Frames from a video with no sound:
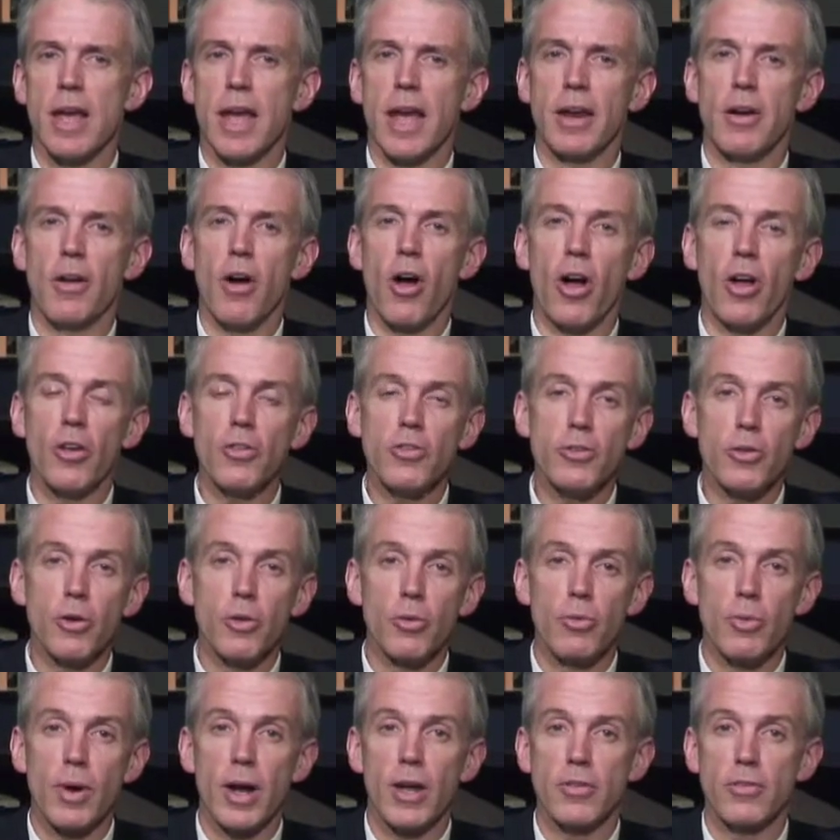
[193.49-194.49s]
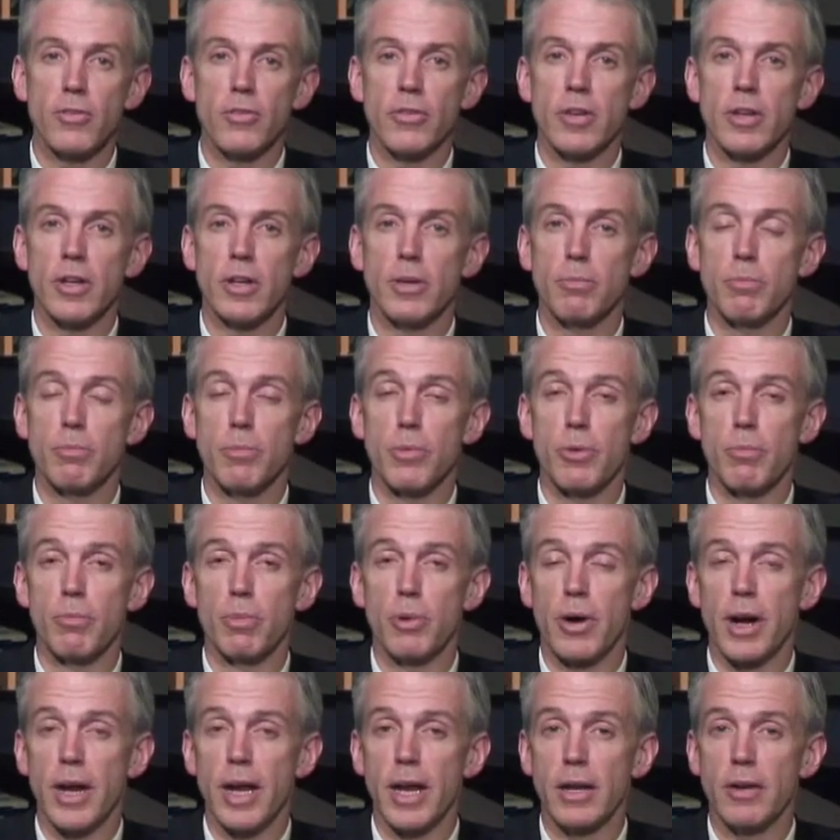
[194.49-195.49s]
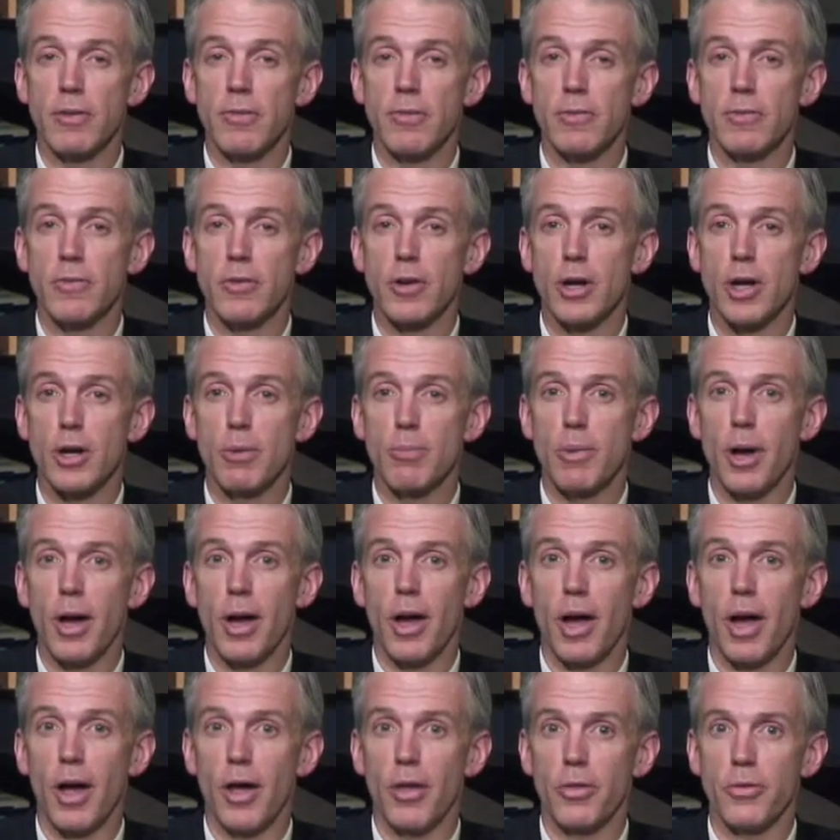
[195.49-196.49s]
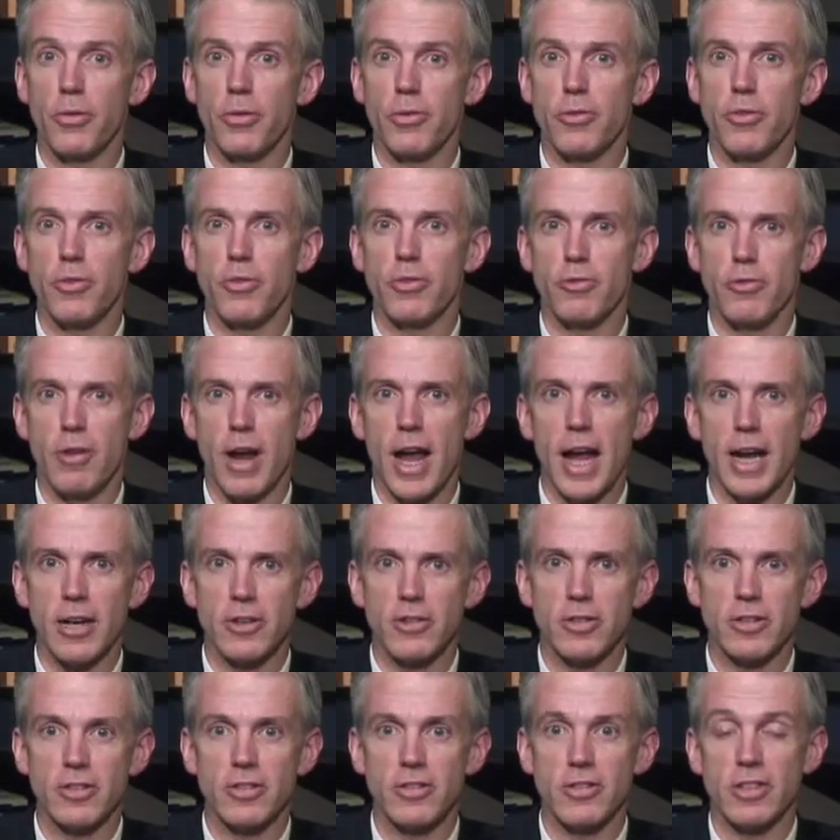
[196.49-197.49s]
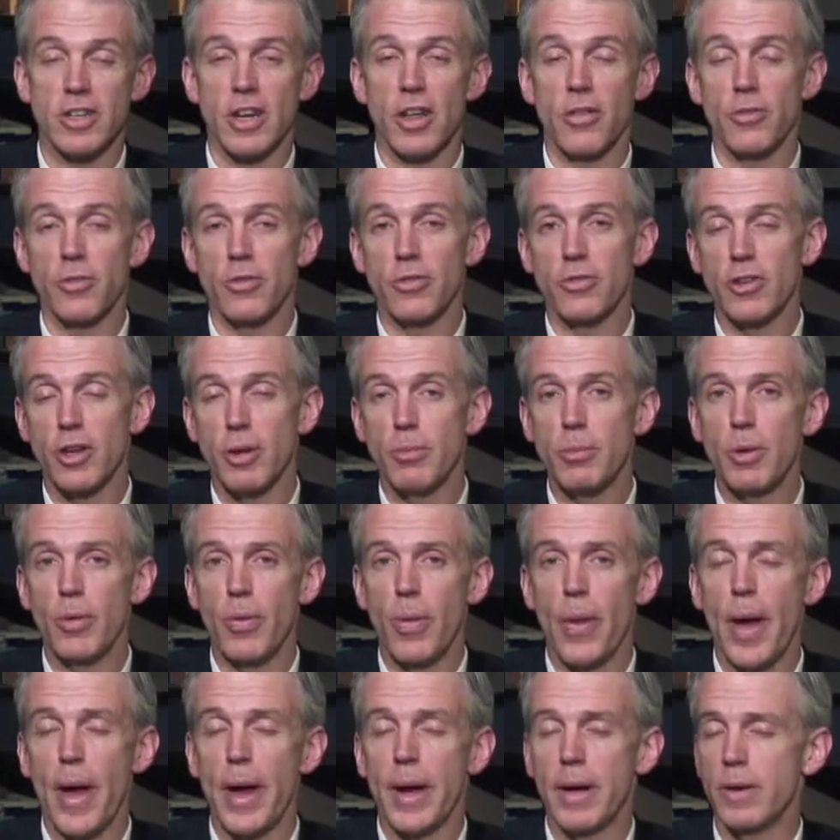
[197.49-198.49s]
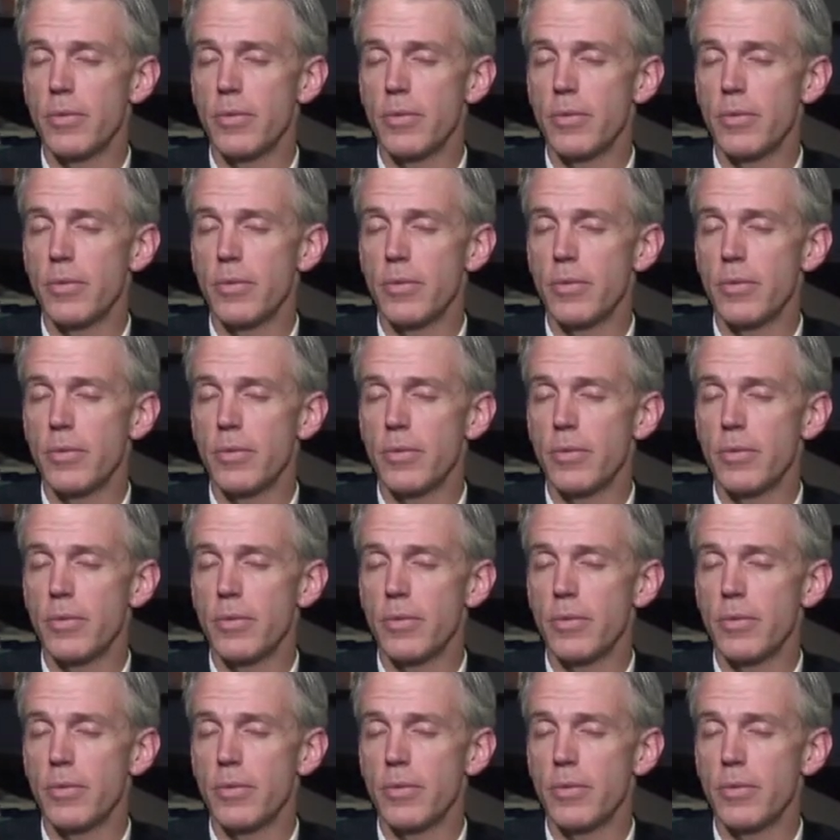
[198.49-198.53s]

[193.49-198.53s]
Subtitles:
and also resting the brain from other distractions and other stimuli.